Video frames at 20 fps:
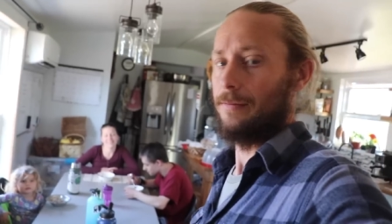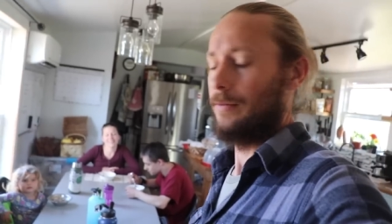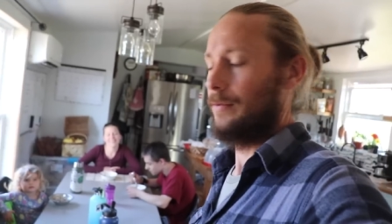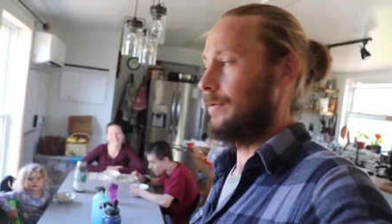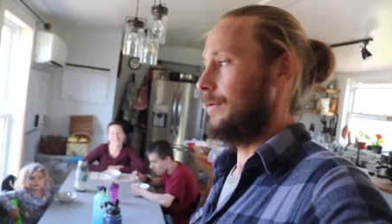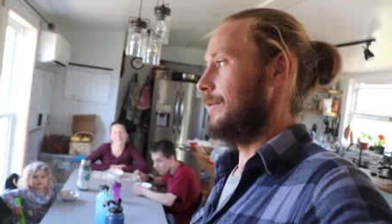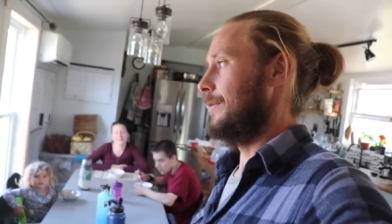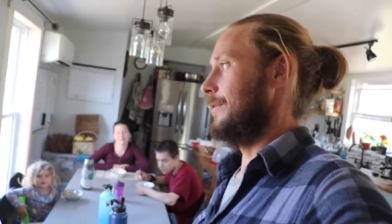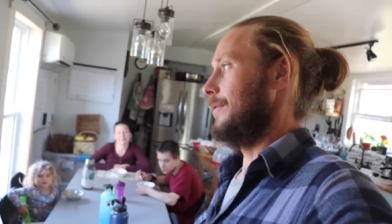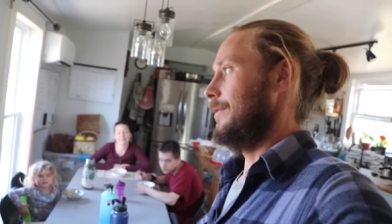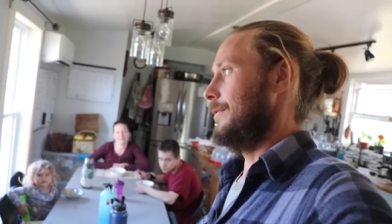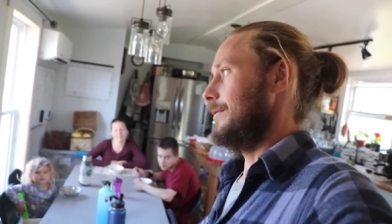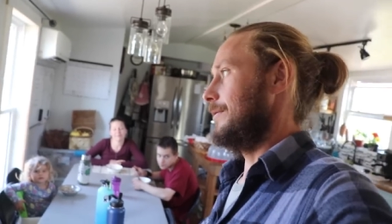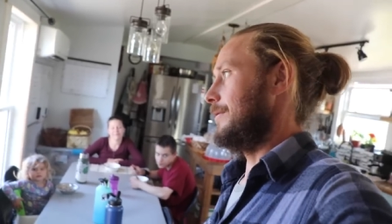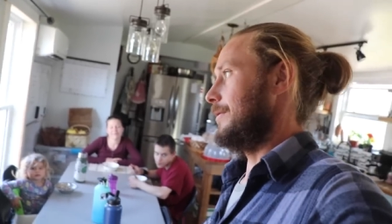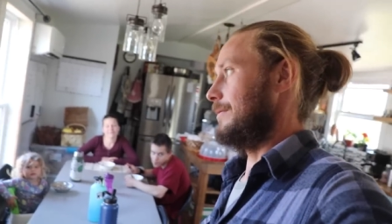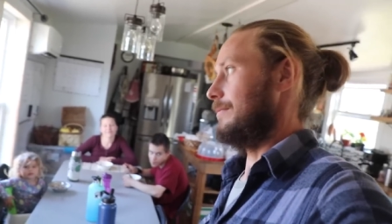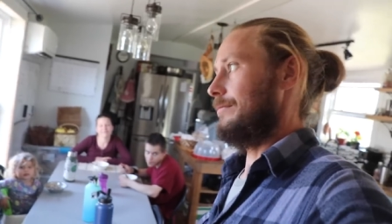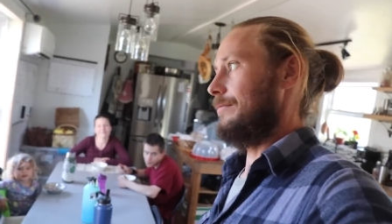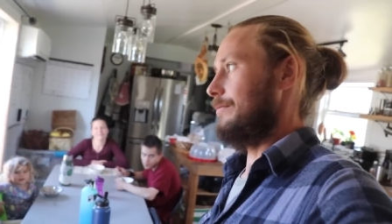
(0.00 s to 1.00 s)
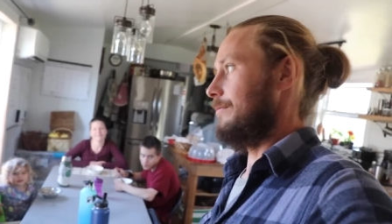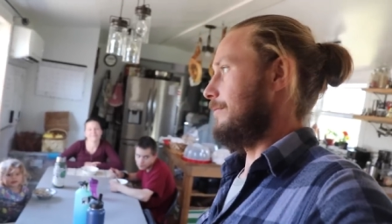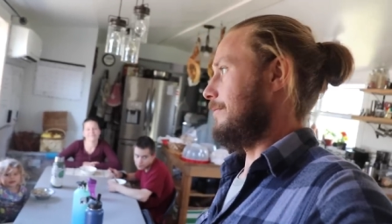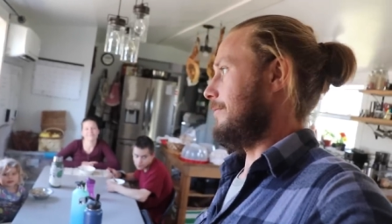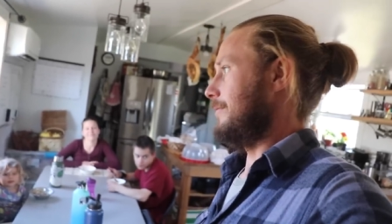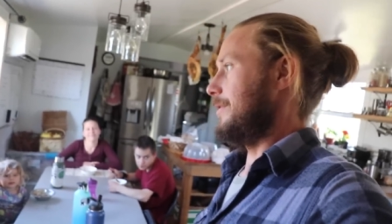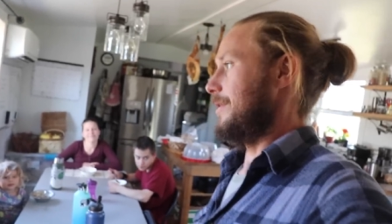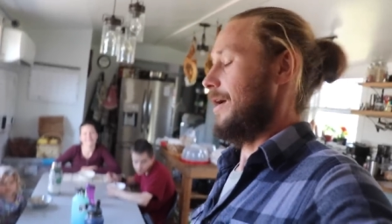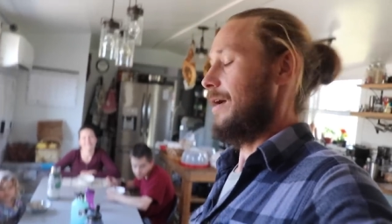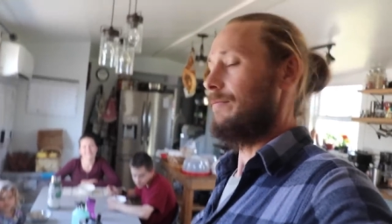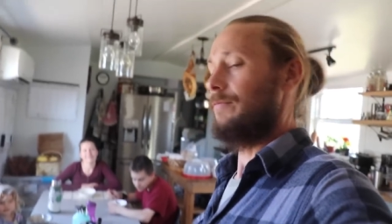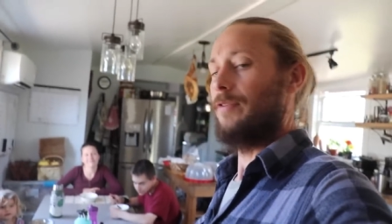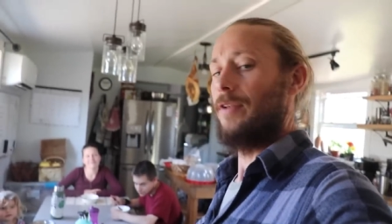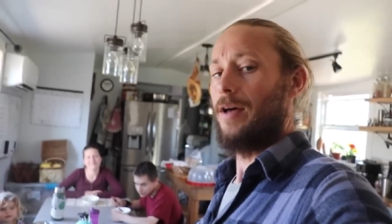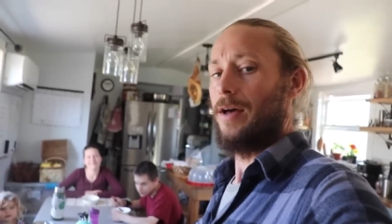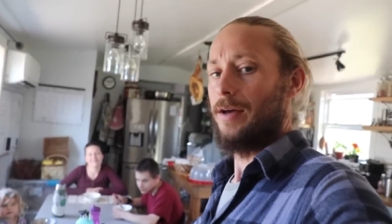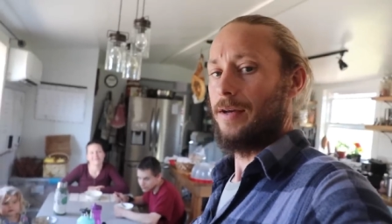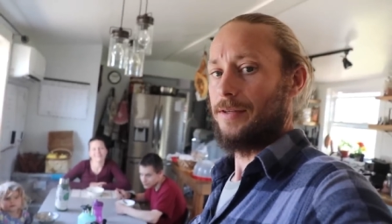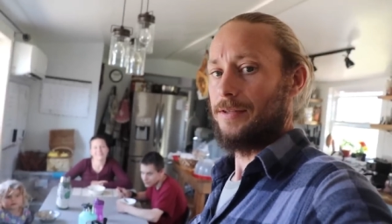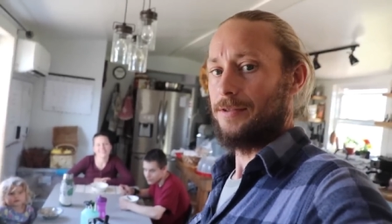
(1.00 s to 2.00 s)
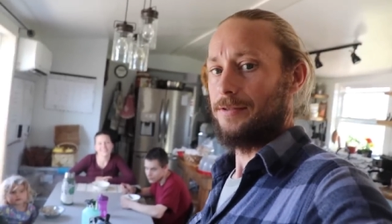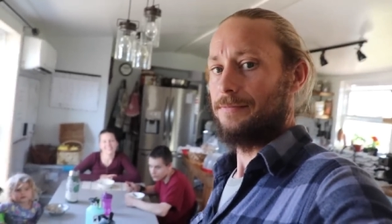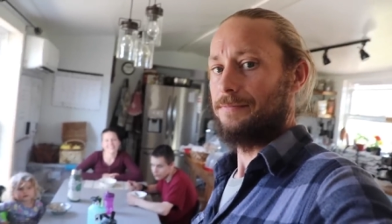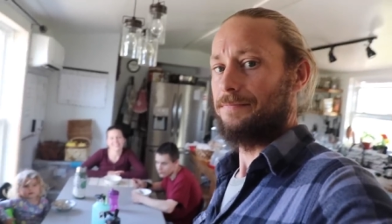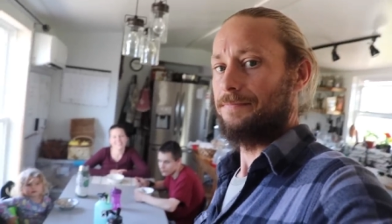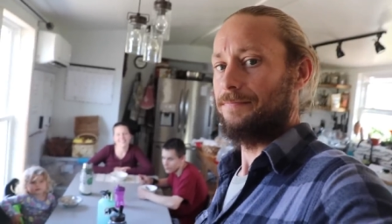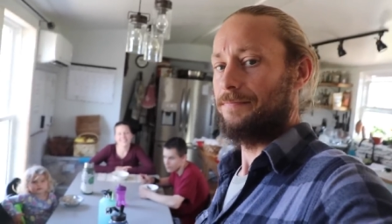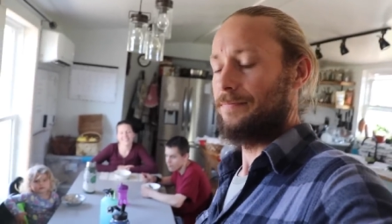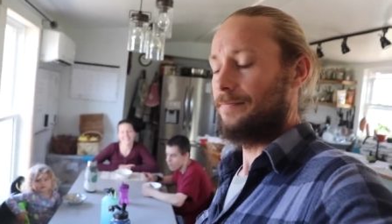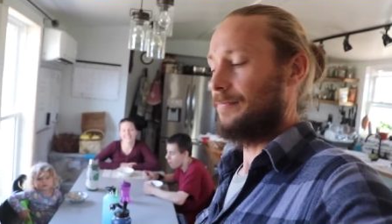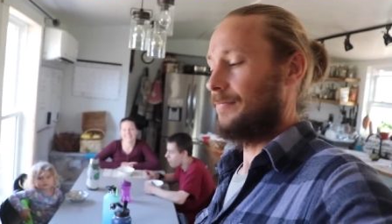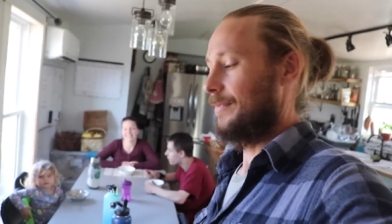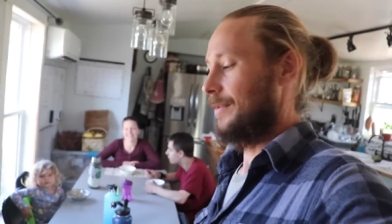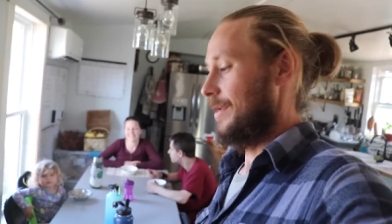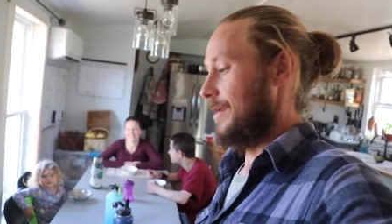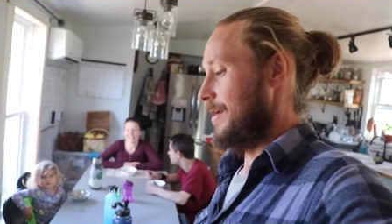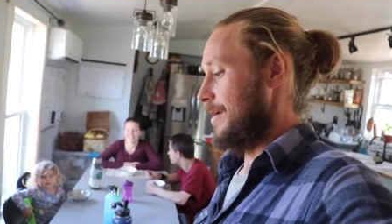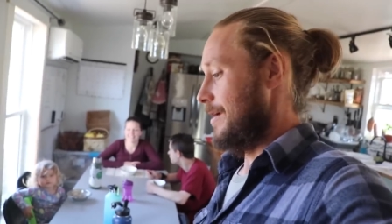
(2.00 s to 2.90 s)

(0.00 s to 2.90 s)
Yep. Time flies. Yes, it does.